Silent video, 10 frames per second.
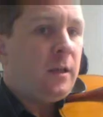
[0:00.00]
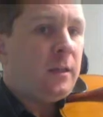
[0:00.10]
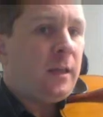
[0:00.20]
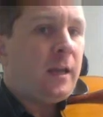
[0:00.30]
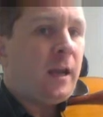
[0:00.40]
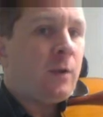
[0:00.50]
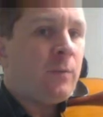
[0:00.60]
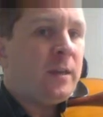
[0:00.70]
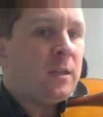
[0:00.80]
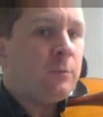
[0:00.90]
then I
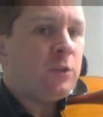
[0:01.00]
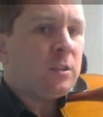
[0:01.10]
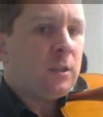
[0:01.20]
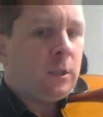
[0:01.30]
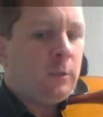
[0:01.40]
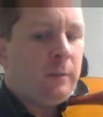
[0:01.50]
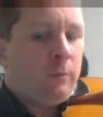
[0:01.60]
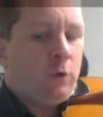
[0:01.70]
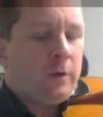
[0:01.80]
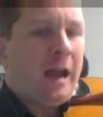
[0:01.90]
raise it up just a little bit
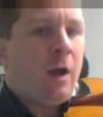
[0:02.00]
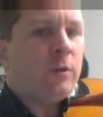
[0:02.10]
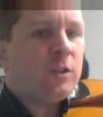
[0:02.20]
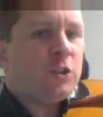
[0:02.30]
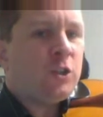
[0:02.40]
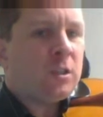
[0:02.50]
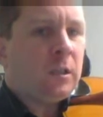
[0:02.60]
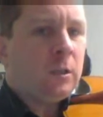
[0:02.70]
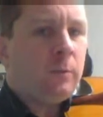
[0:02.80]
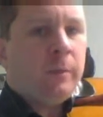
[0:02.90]
more. Now it's just a
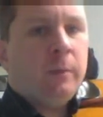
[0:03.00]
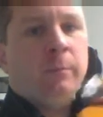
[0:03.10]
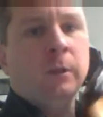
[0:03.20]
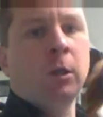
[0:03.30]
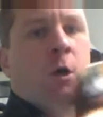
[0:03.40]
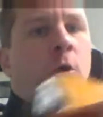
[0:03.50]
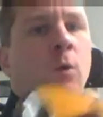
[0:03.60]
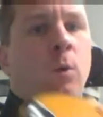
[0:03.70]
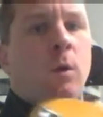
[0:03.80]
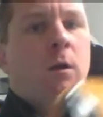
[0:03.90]
little bit
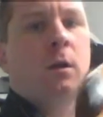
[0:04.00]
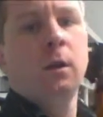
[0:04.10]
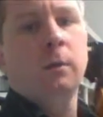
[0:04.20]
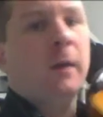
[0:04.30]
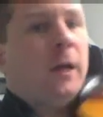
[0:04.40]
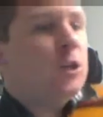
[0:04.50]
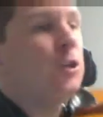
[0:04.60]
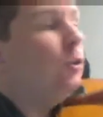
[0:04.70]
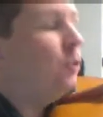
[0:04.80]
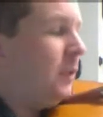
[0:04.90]
below my
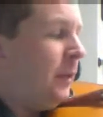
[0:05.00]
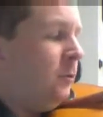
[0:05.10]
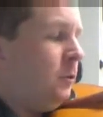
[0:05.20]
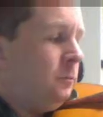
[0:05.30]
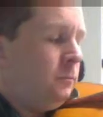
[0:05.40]
shoulder level.